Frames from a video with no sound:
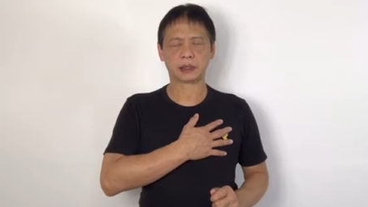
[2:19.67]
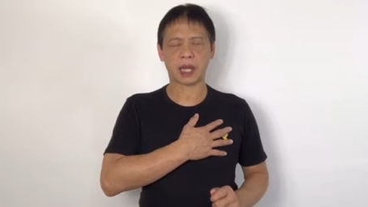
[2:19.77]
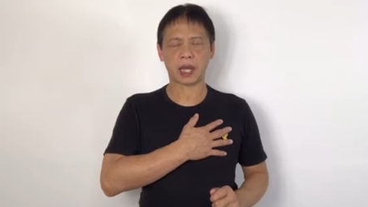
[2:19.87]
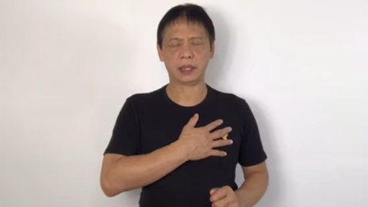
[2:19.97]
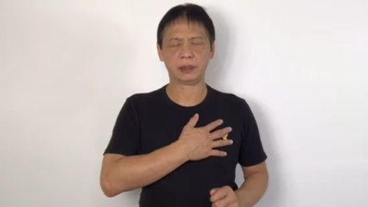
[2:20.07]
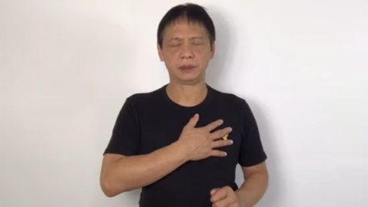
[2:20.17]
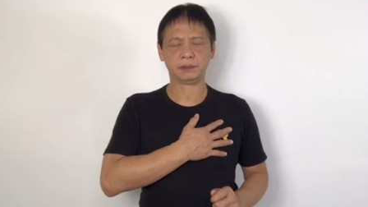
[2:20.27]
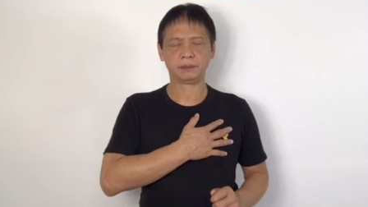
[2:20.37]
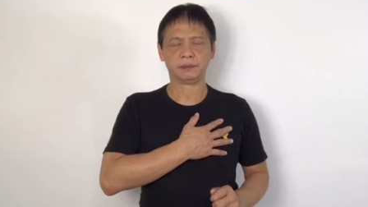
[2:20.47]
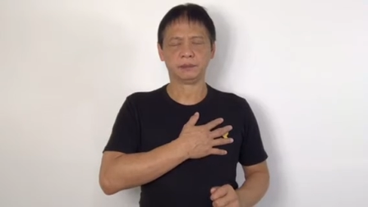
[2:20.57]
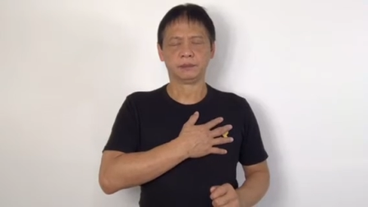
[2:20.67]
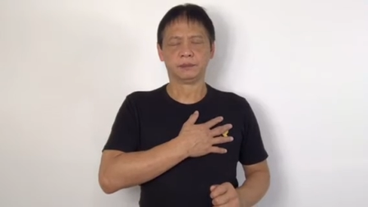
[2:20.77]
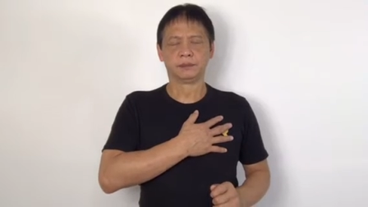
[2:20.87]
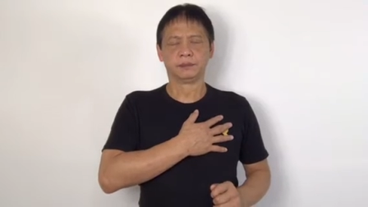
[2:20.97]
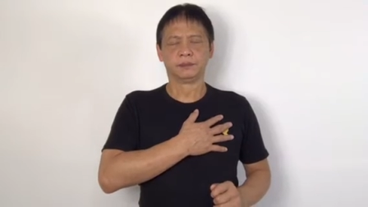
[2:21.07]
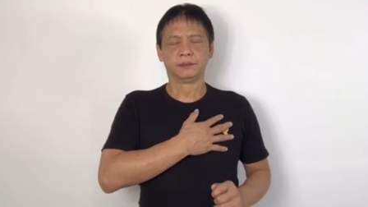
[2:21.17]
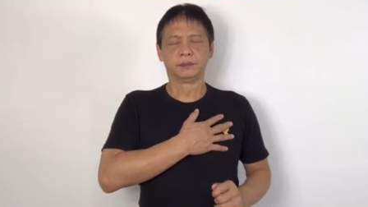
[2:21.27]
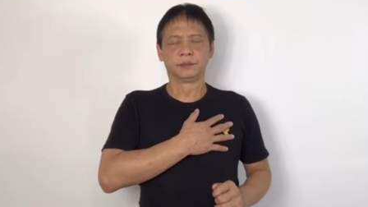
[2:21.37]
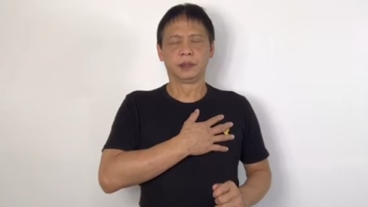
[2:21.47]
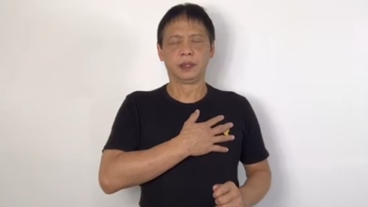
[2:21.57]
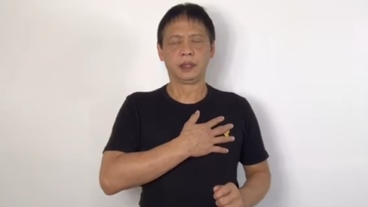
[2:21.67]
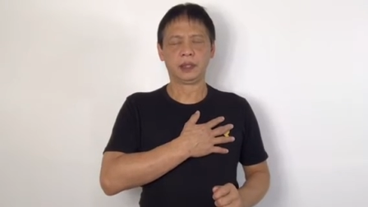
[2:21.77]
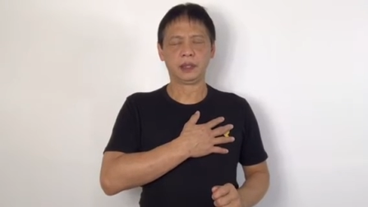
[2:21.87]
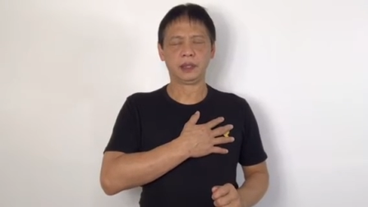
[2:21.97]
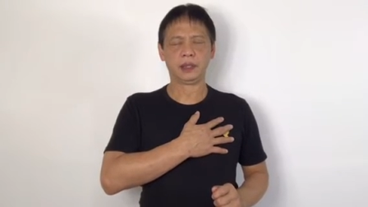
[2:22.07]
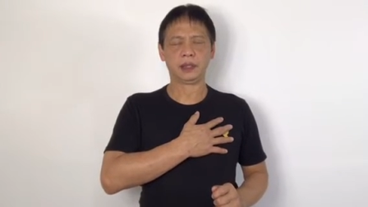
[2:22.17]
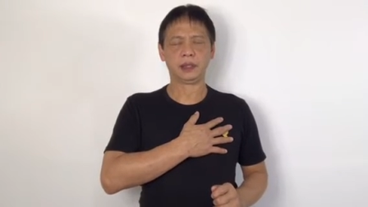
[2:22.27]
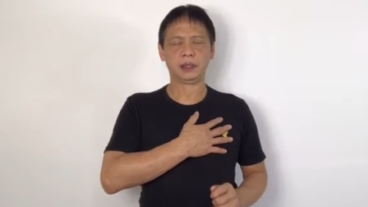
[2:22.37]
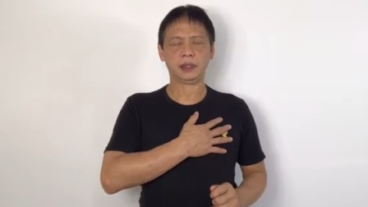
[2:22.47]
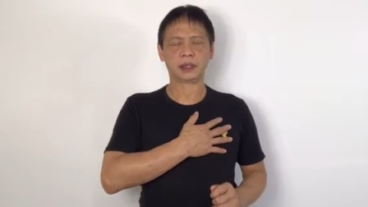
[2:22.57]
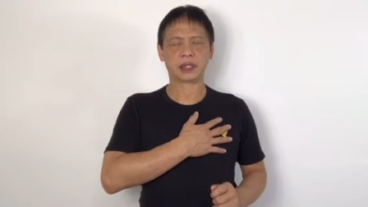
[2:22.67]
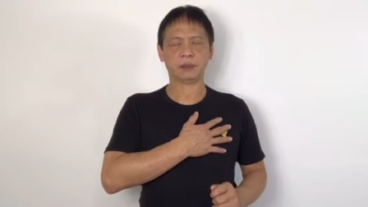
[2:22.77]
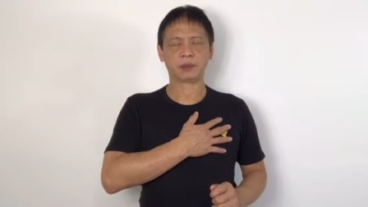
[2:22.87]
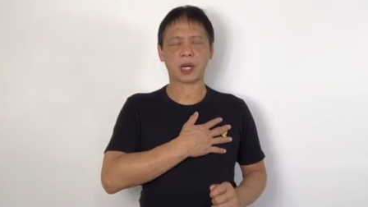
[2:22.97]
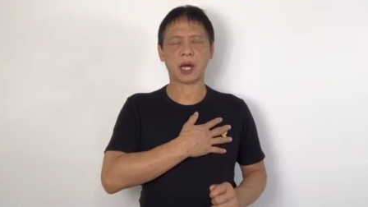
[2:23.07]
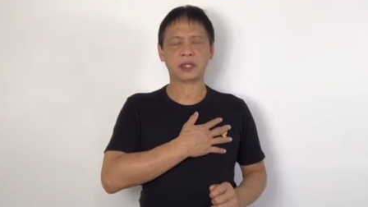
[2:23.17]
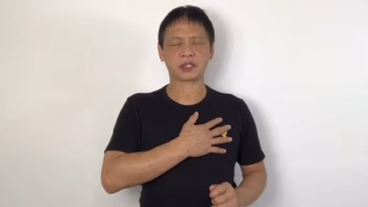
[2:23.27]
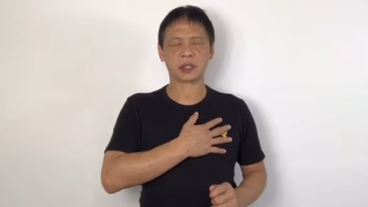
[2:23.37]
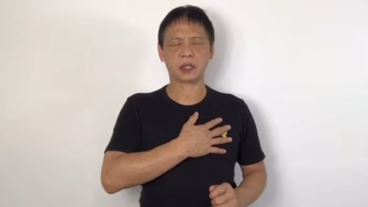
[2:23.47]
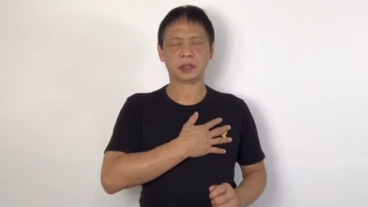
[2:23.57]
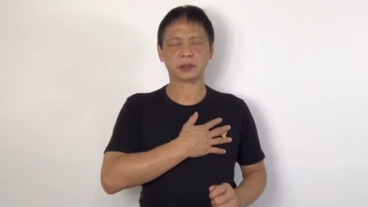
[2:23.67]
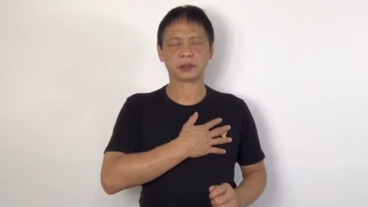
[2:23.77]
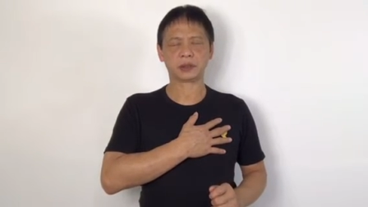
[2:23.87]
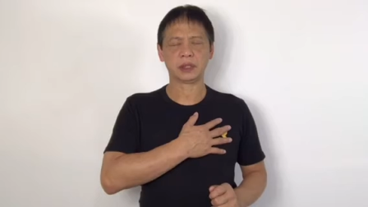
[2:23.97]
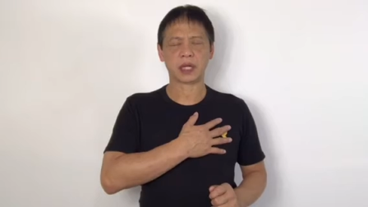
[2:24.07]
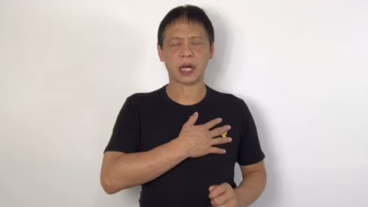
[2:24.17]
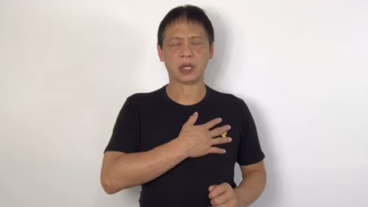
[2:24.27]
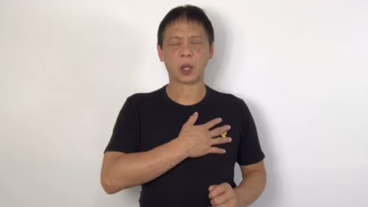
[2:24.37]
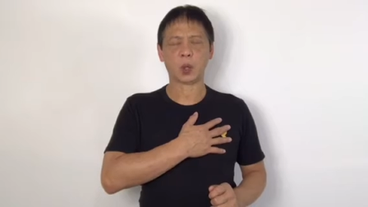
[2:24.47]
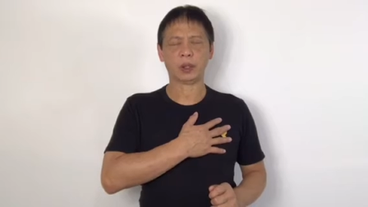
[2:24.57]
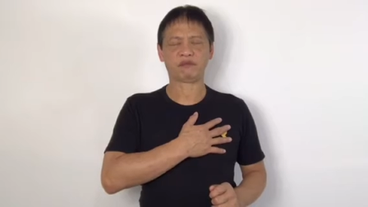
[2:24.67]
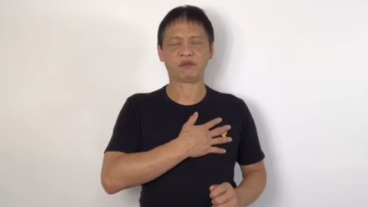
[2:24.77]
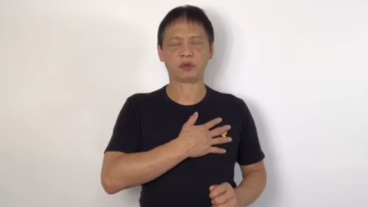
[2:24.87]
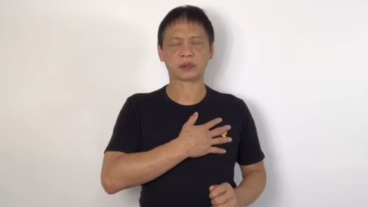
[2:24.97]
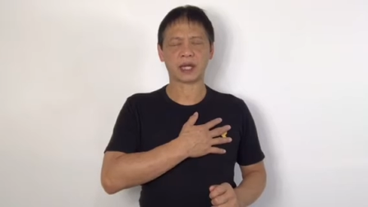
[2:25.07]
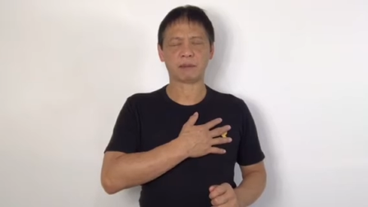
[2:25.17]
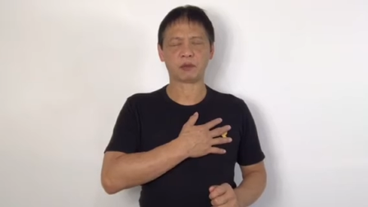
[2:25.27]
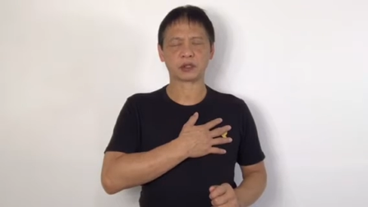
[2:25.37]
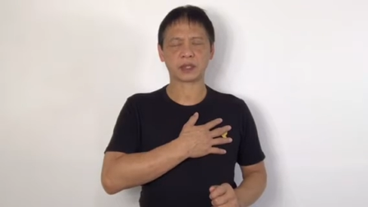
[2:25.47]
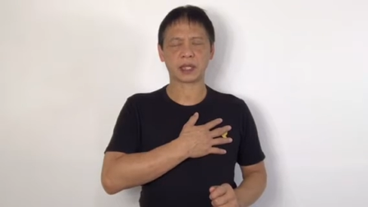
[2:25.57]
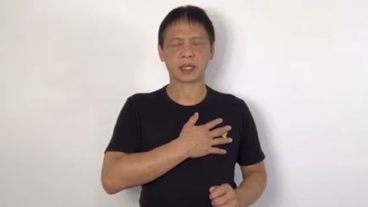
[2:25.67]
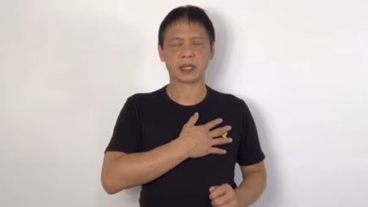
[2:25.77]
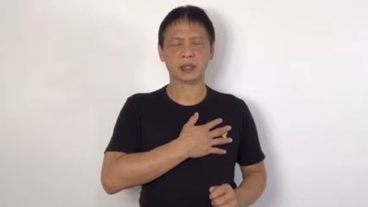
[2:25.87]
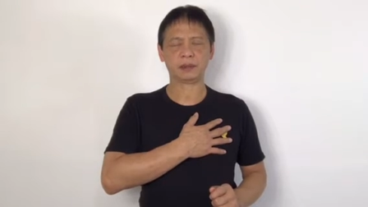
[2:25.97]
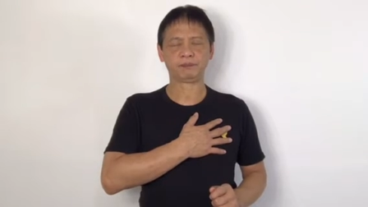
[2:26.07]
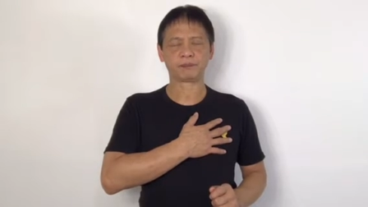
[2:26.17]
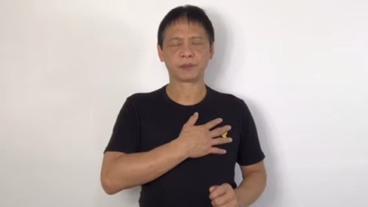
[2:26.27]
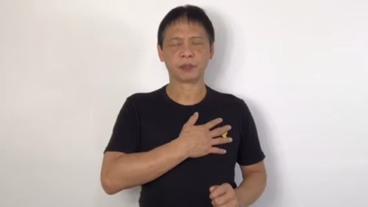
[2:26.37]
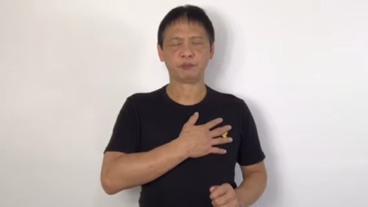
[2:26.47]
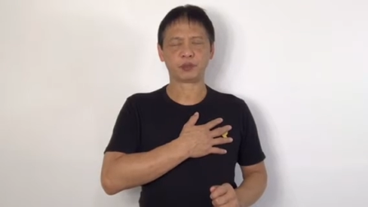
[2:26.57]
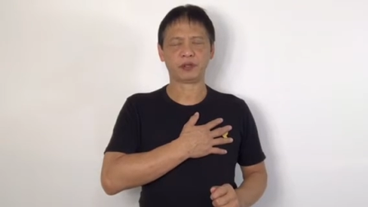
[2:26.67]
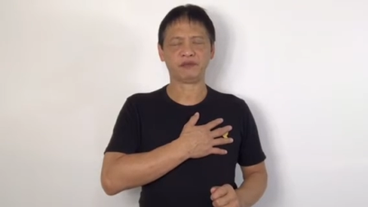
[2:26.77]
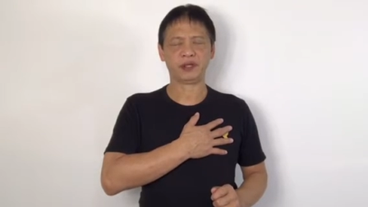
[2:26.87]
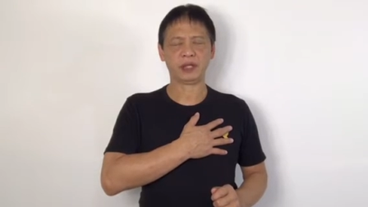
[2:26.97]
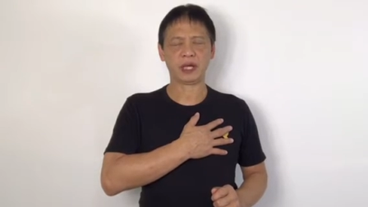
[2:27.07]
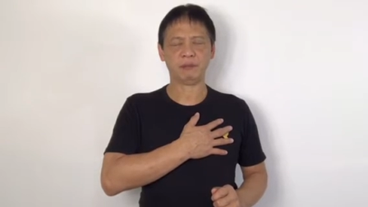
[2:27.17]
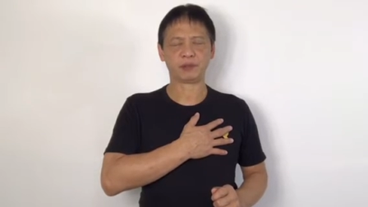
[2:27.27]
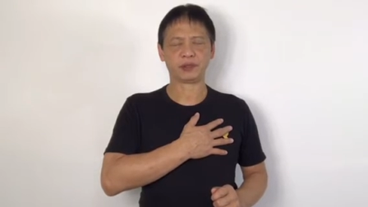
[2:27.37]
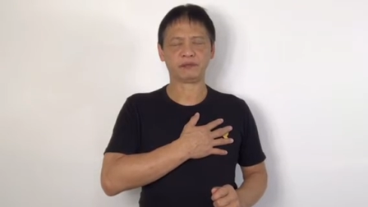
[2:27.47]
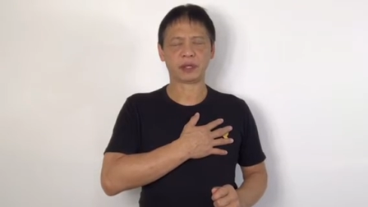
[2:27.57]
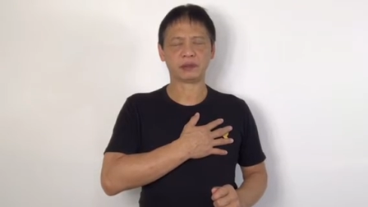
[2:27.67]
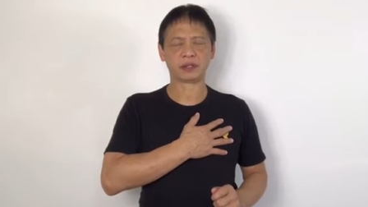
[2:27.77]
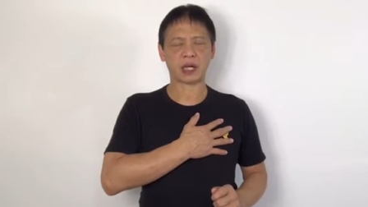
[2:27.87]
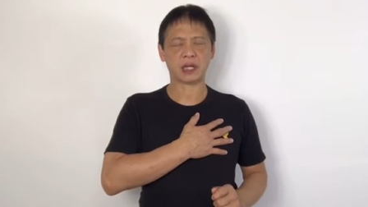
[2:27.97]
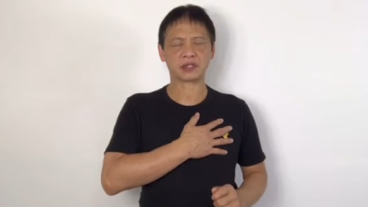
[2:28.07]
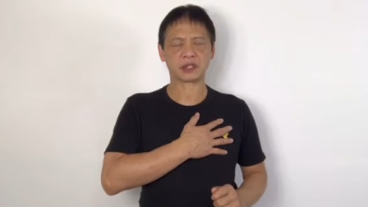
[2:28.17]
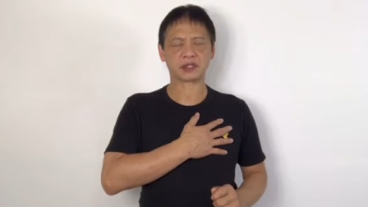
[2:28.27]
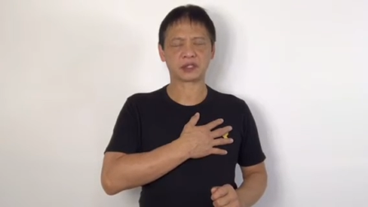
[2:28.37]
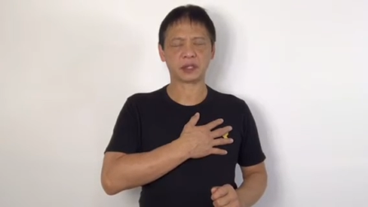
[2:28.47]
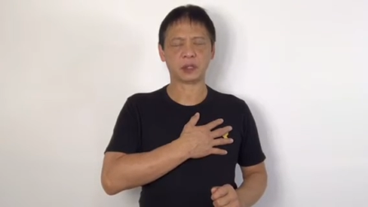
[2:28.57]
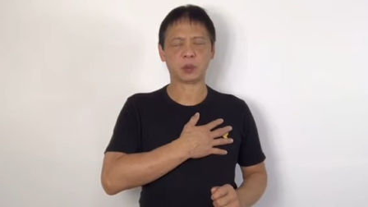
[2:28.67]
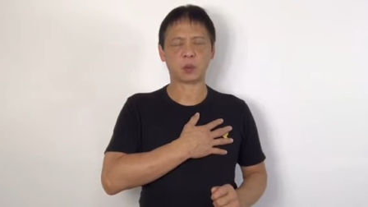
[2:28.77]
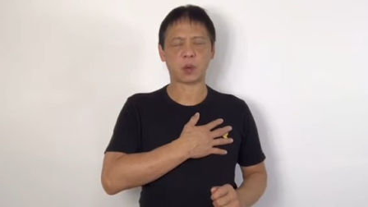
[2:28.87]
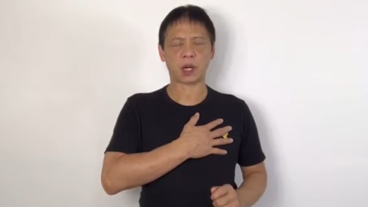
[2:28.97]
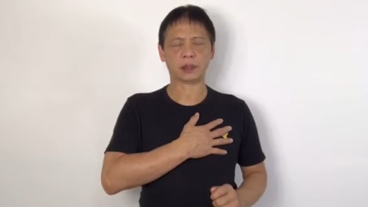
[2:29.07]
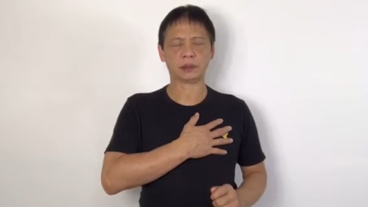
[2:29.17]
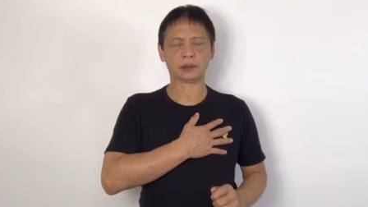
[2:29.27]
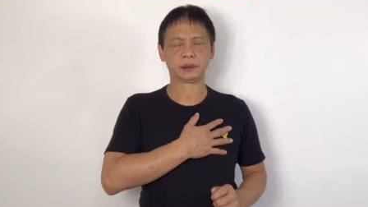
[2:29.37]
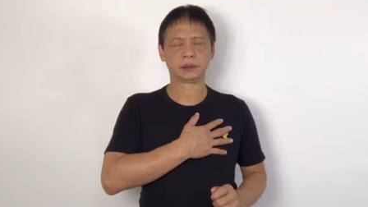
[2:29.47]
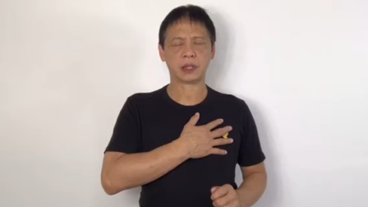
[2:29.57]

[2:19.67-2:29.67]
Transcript: ten. Keep your eyes closed and hold for 10 more seconds. Breathe in and breathe out nice and slow. One